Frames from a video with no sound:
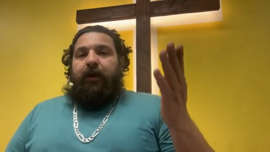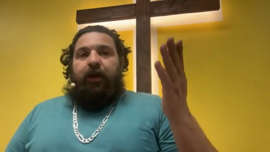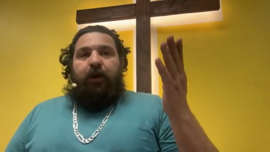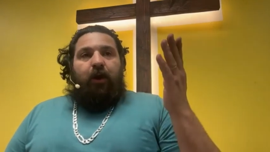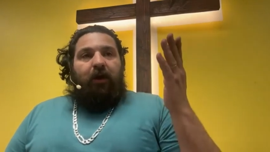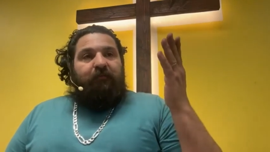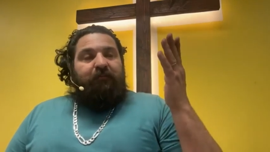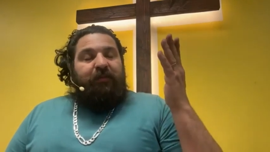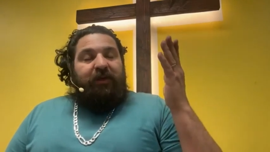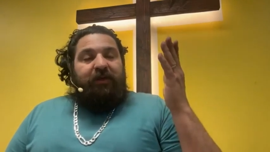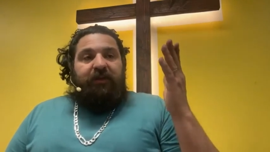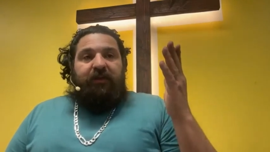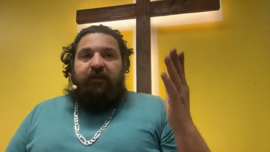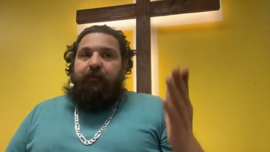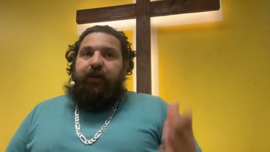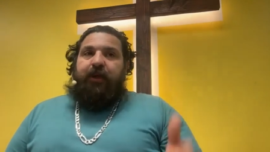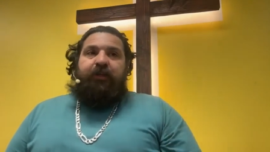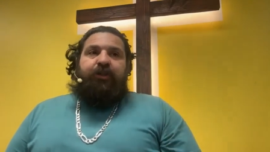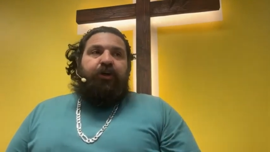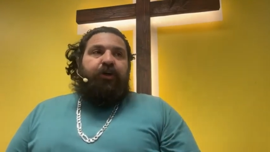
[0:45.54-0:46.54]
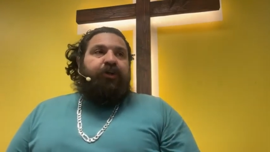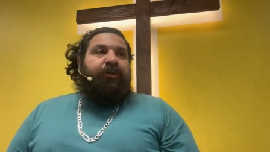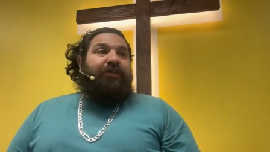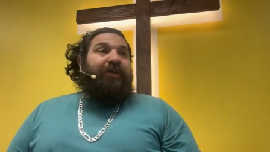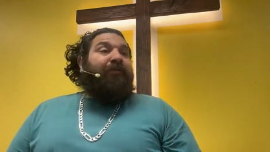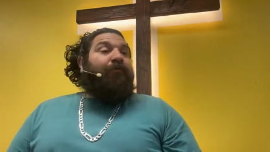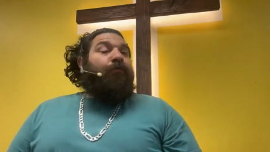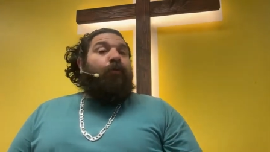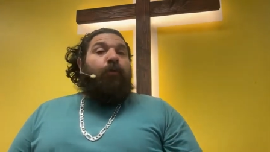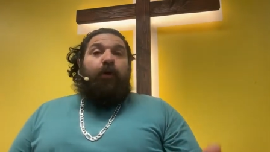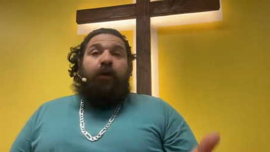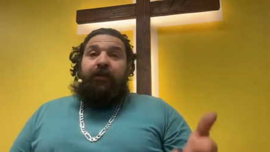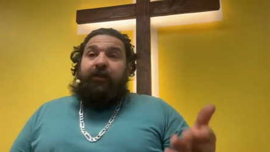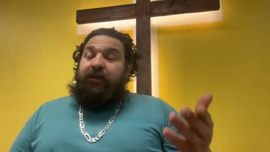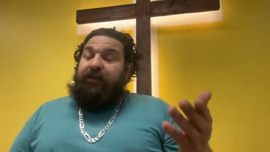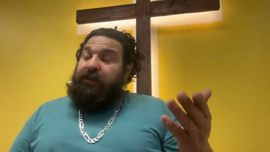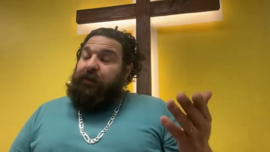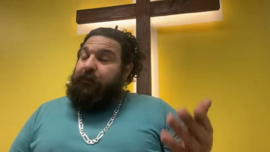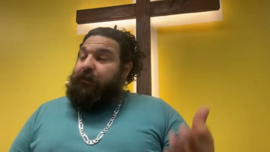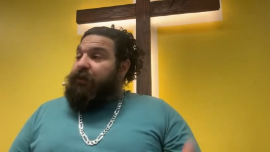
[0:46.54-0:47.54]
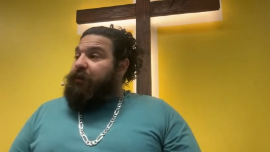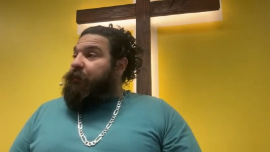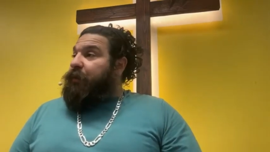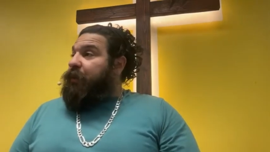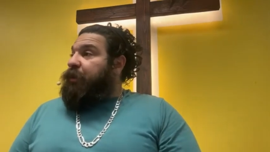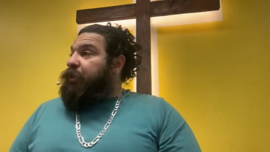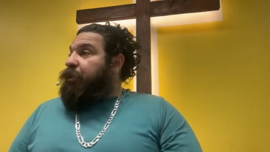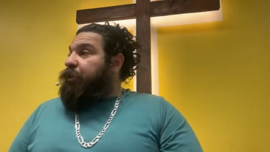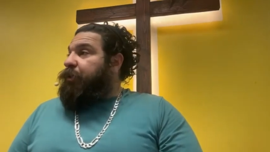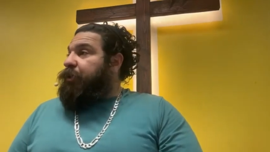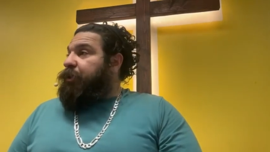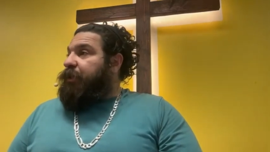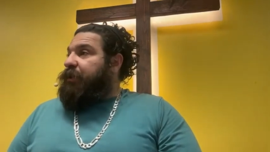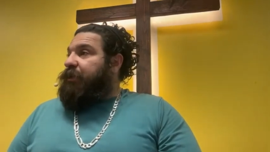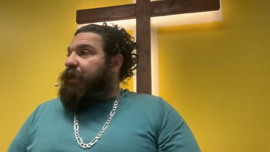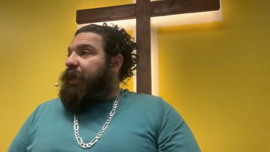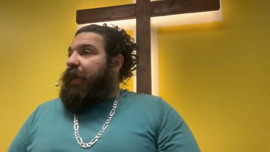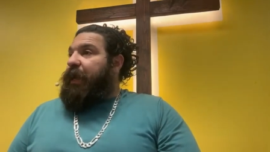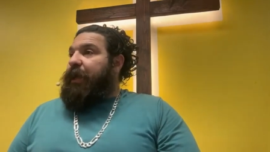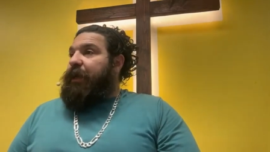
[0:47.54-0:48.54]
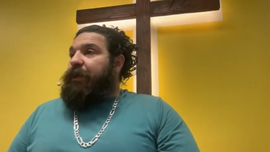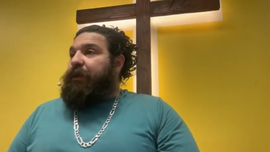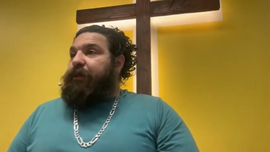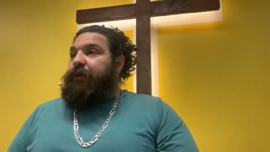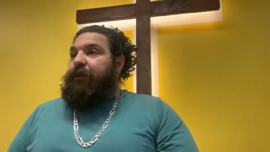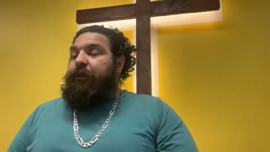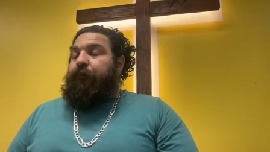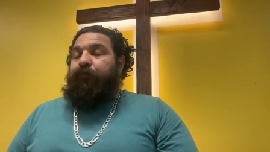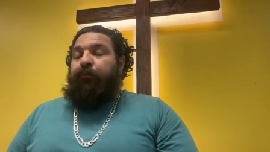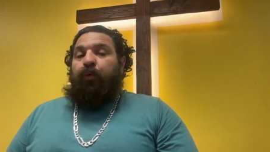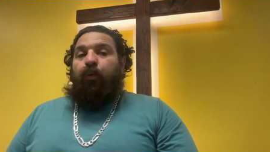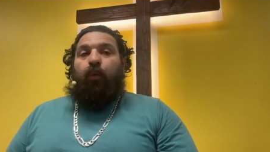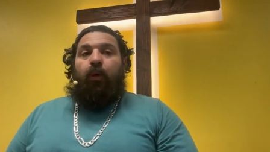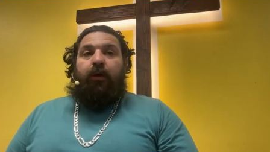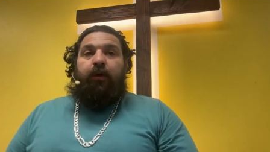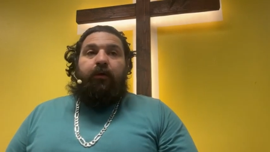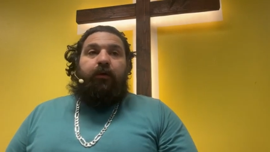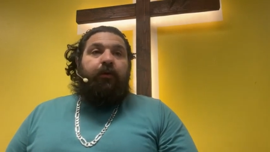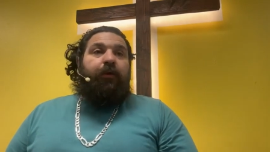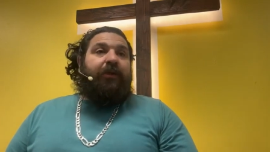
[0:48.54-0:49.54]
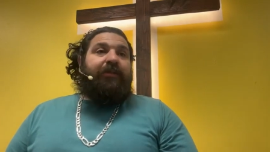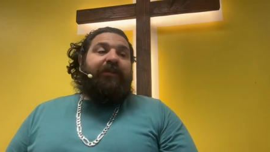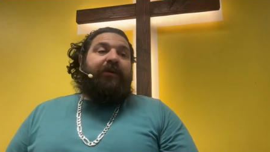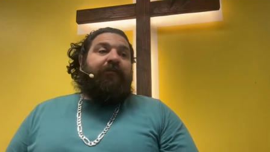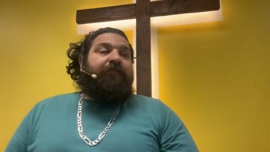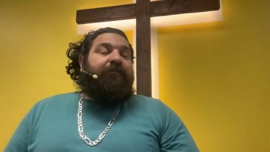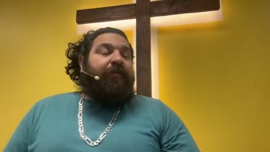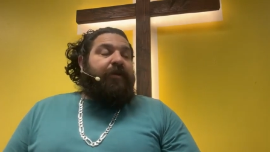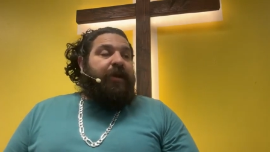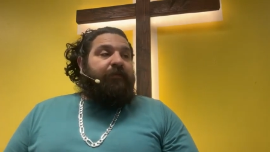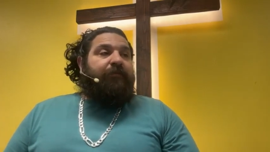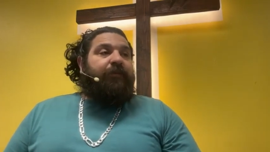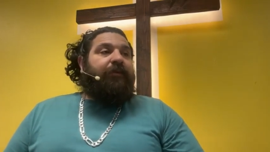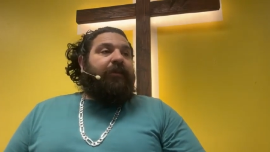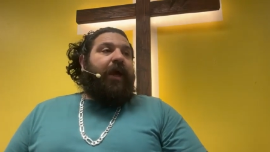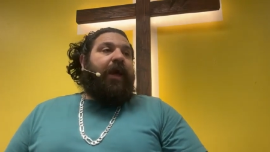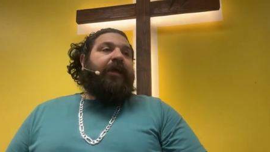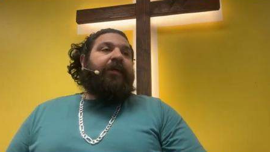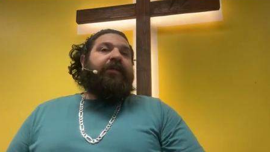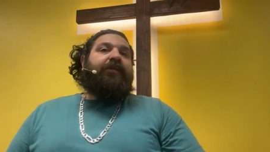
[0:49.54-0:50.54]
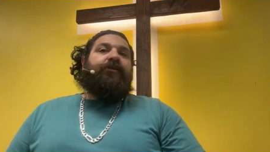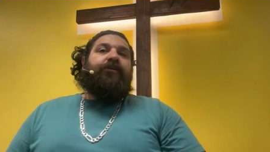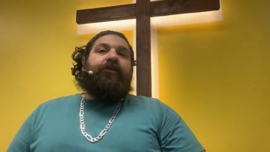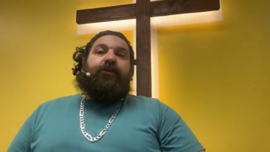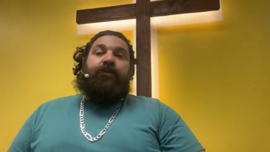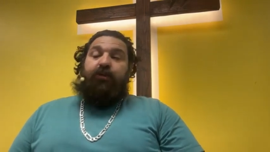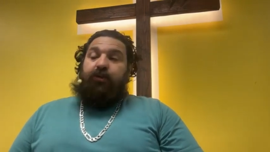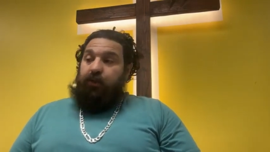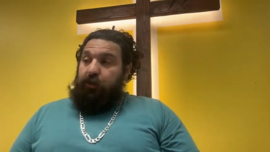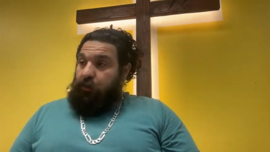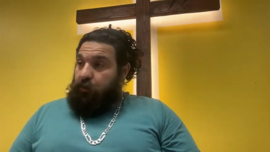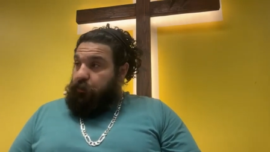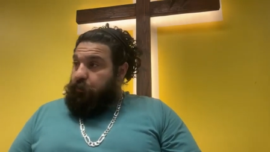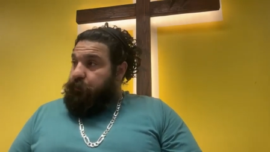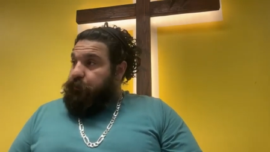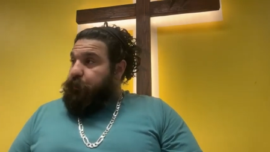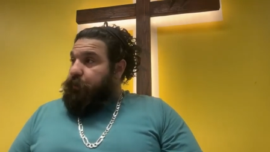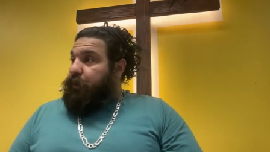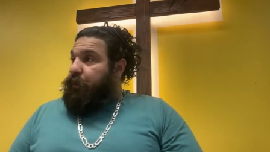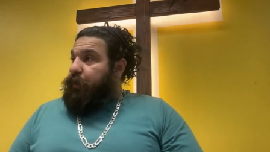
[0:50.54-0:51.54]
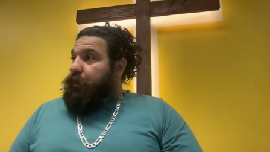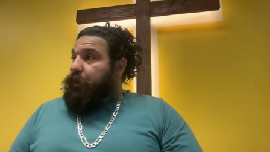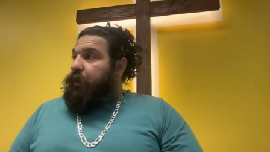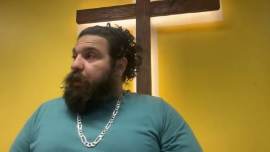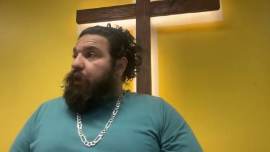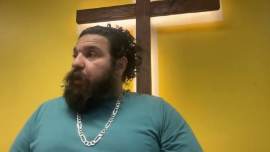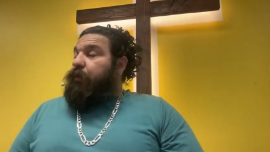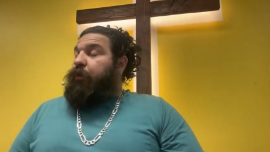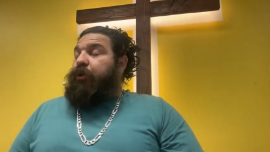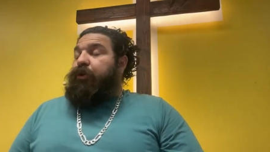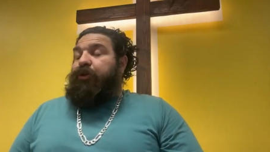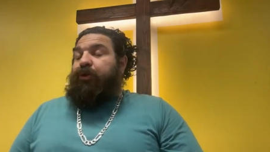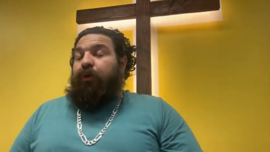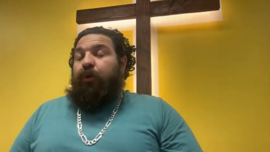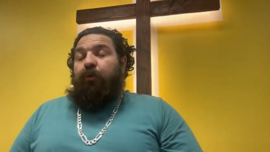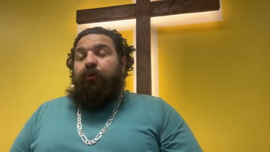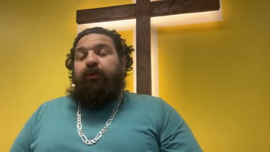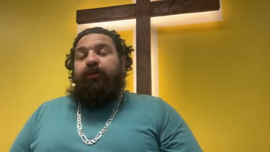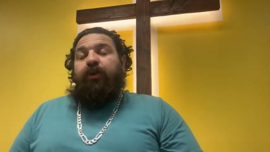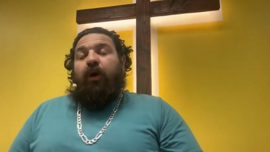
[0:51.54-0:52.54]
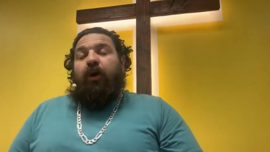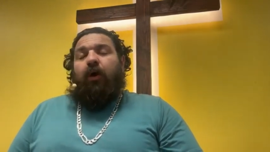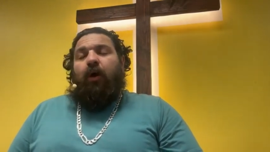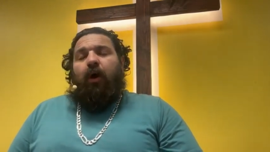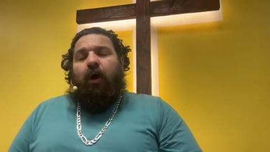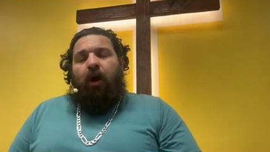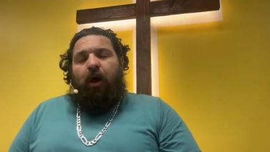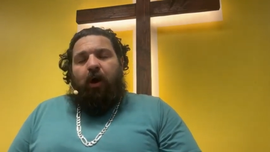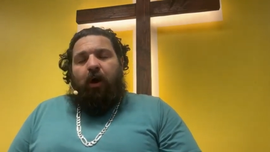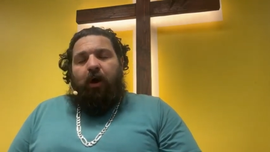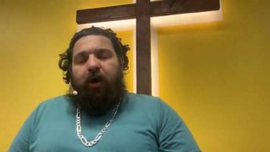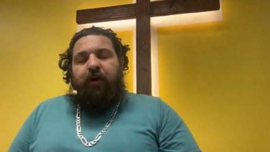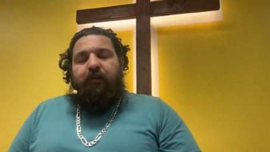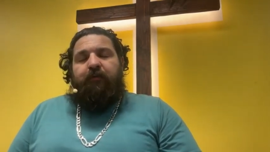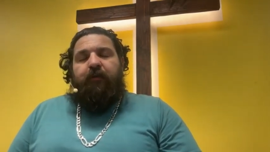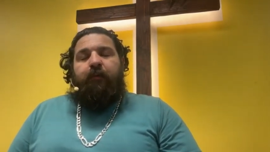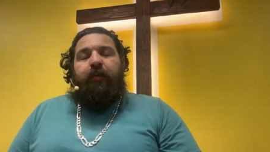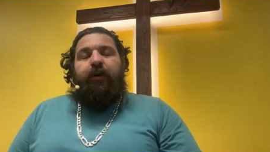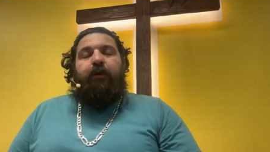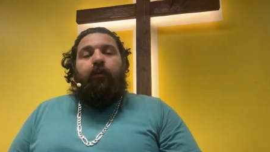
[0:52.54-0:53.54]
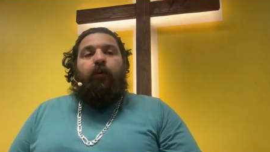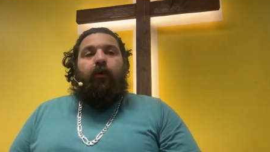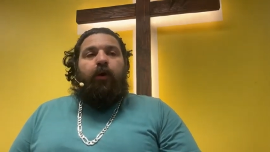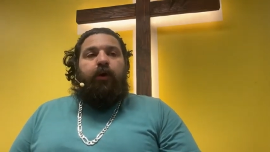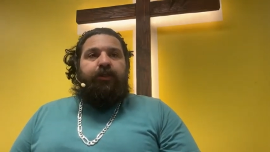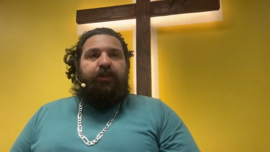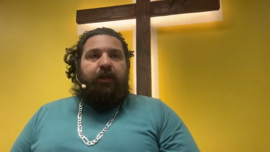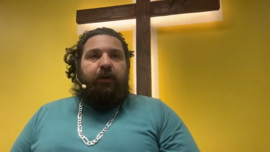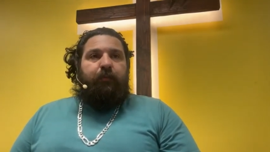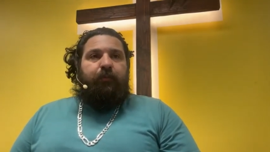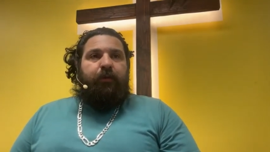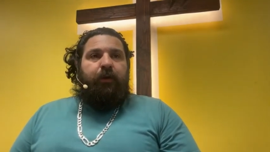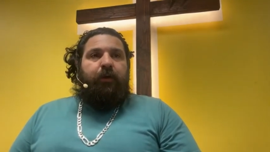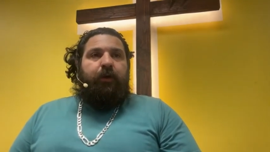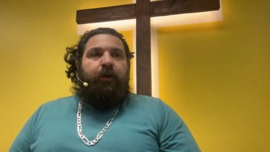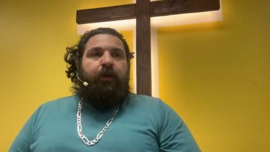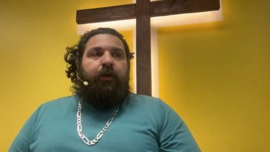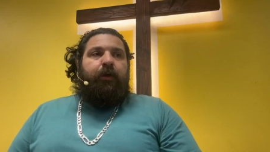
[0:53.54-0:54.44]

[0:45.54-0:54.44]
You know, I've been to the big churches, I've worked in some of the big churches, and one of the things I've never liked is the show. The shows are hard for me to worship